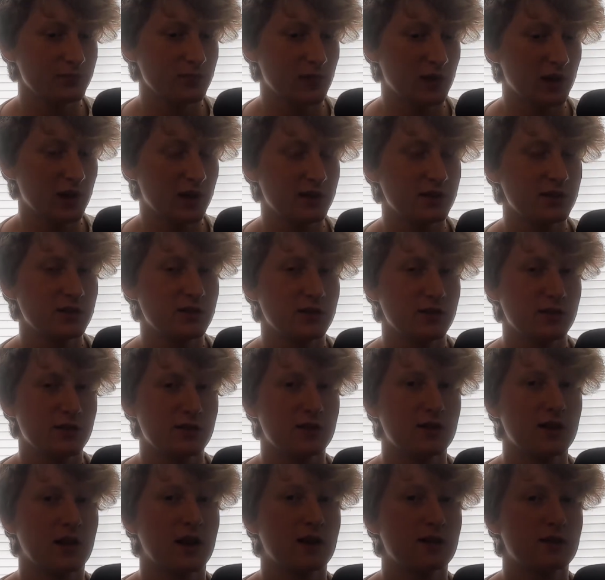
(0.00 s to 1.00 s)
it
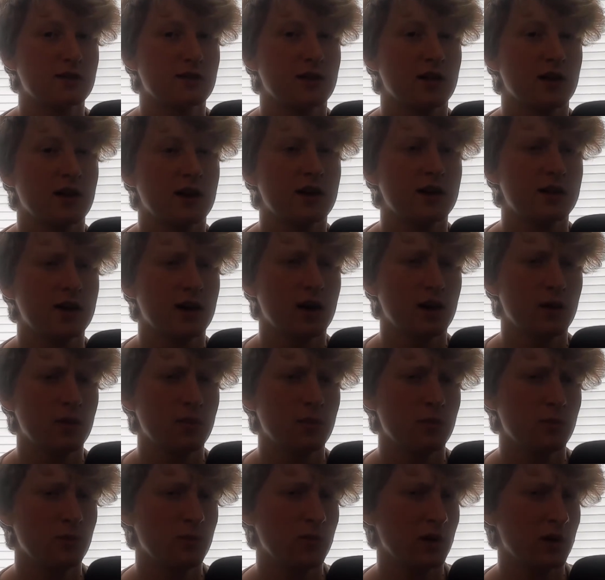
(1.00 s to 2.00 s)
just takes a lot of
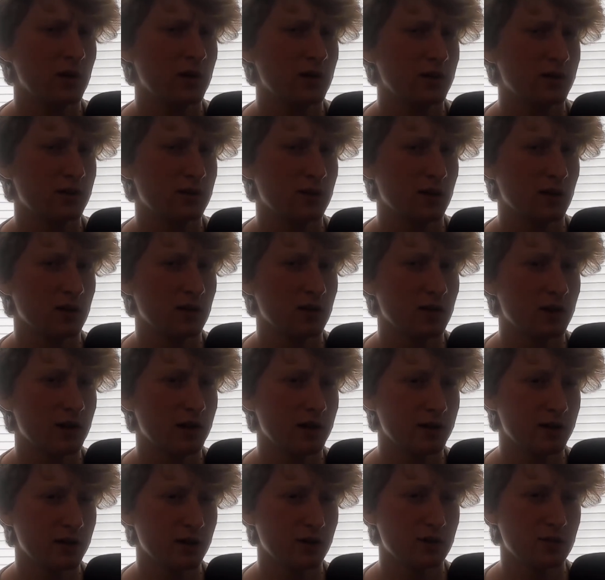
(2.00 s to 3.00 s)
time. It's like a lot
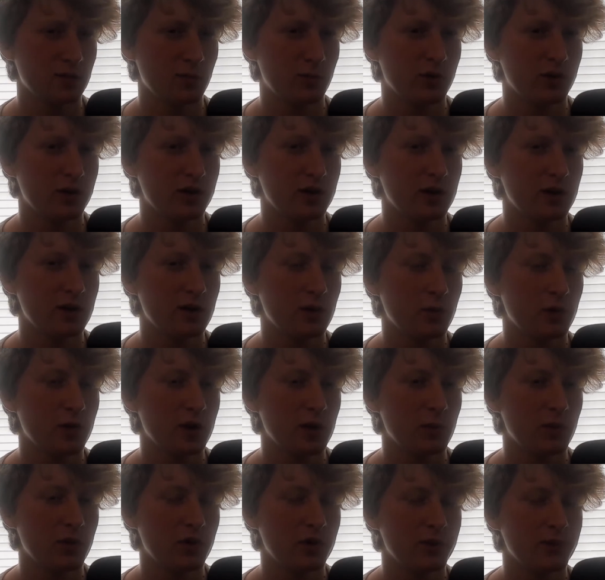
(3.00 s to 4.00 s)
of discipline in a way,
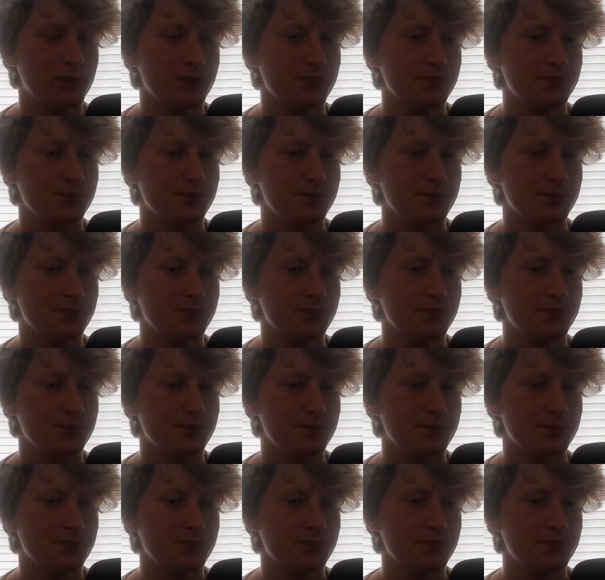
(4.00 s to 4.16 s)
but